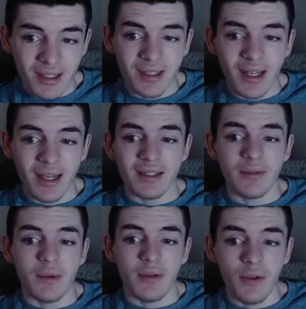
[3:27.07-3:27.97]
designs.
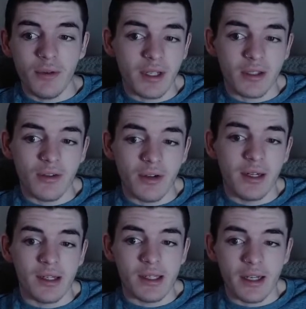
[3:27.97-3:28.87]
If you have
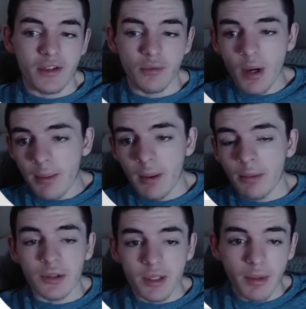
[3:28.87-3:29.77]
680 designs on Redbubble
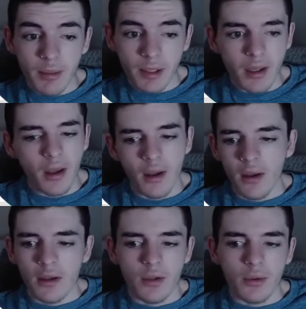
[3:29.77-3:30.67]
or TeePublic,
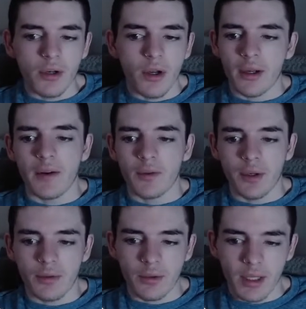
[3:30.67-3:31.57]
you are not going to have
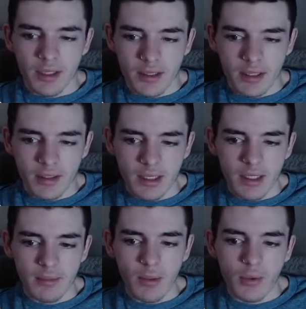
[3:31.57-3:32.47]
23,000 sales
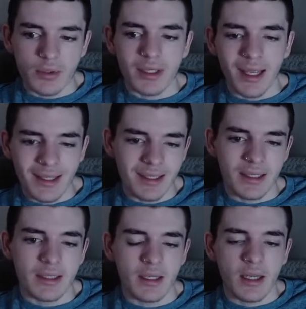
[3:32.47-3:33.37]
in most
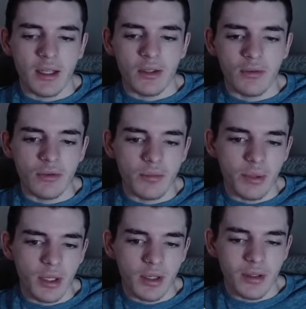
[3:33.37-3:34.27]
cases.
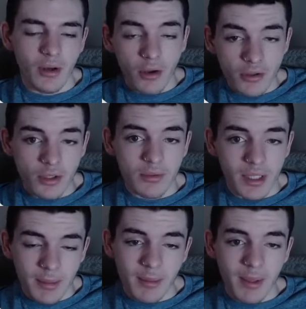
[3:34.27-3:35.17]
But also
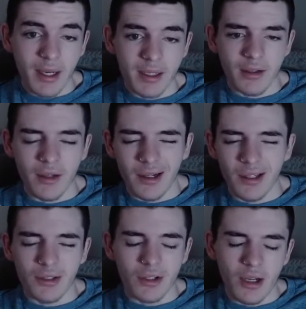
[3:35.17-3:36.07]
keep in mind, a lot of
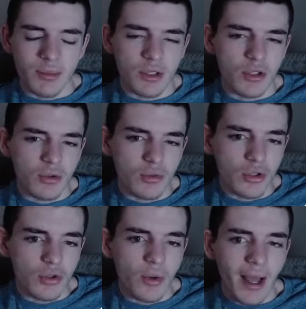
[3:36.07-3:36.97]
these shops, you
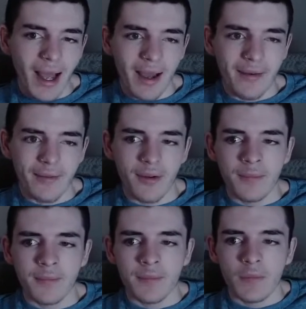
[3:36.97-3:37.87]
do have
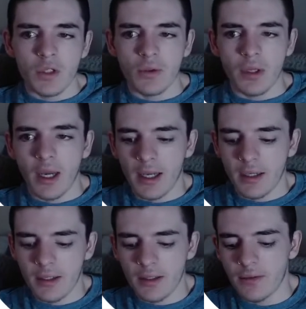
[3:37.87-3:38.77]
to
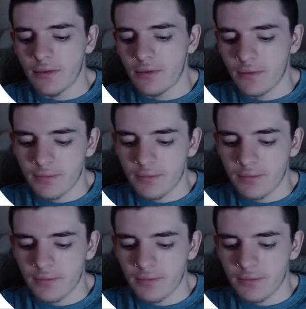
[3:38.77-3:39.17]
kind of,